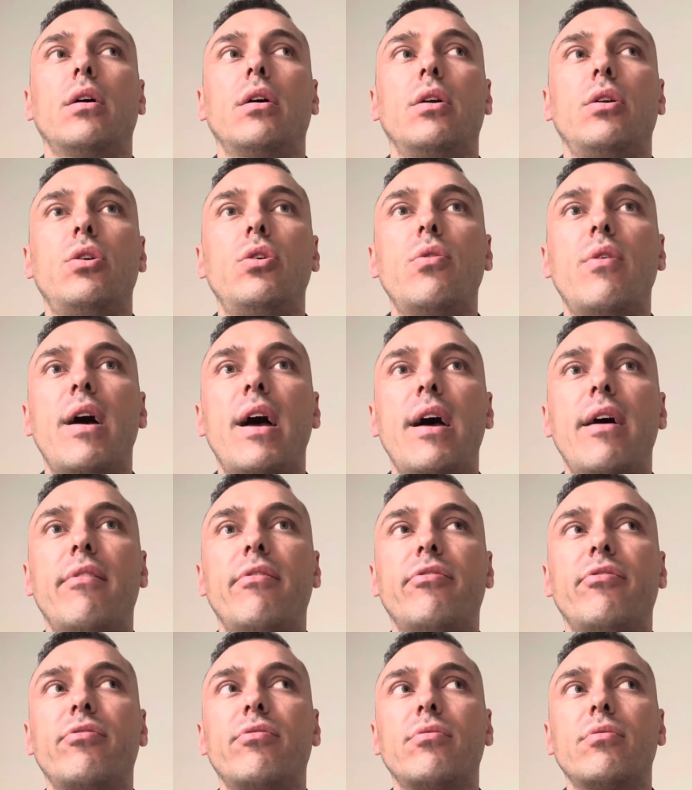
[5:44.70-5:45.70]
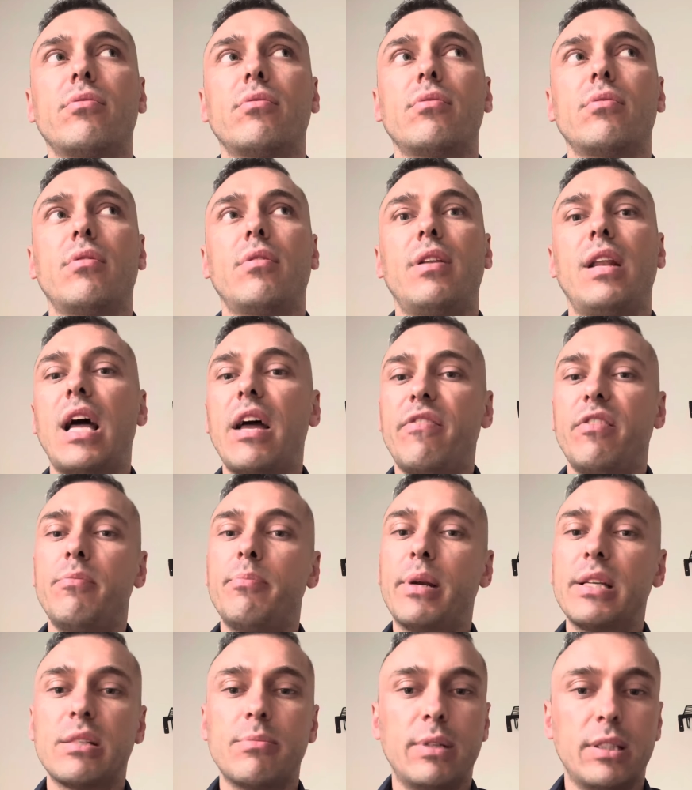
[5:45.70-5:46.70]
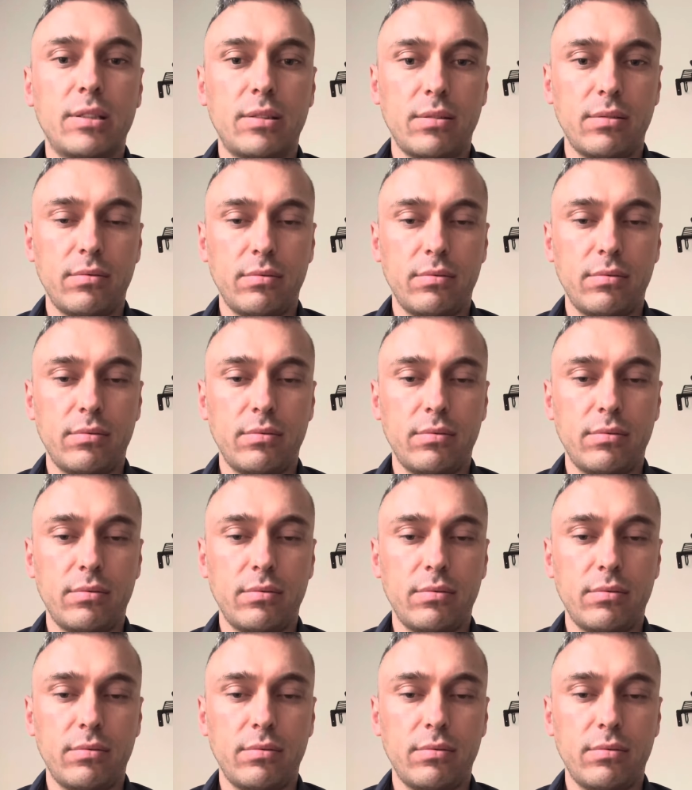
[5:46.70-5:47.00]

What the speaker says: you have life imprisonment.